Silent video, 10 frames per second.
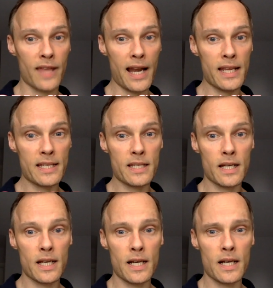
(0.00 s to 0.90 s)
That is
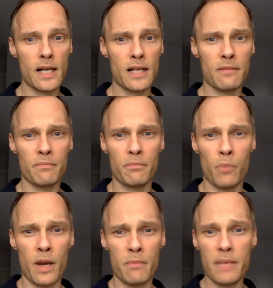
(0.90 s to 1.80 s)

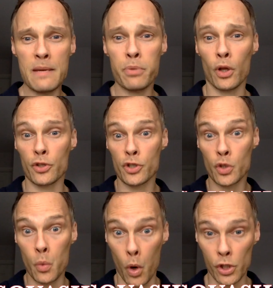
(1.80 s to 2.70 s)
when people are
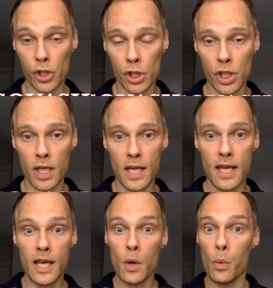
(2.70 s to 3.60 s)
squashed,
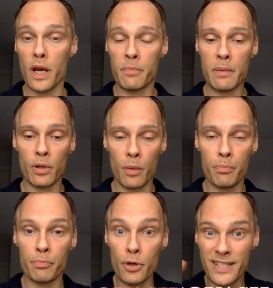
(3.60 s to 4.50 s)
when people are
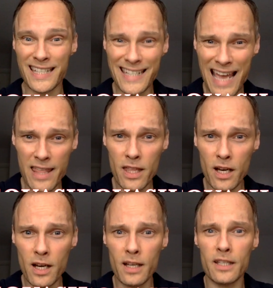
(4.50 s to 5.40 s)
put
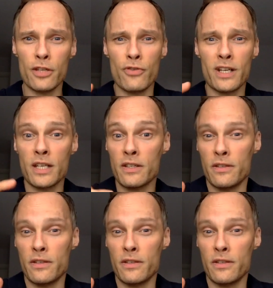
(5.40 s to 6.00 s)
together. You're in